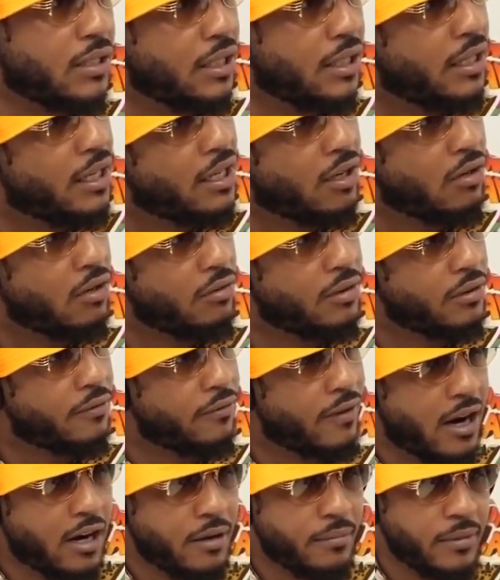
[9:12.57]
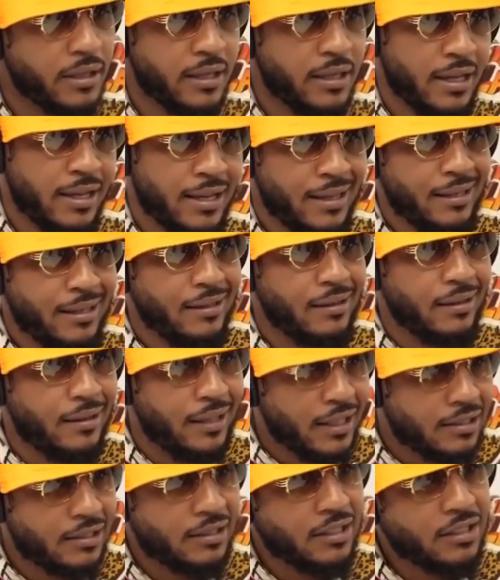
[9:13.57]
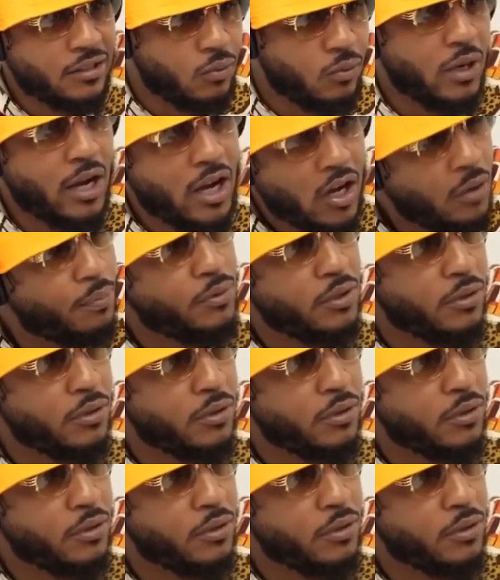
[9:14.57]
in their own environment. This is what help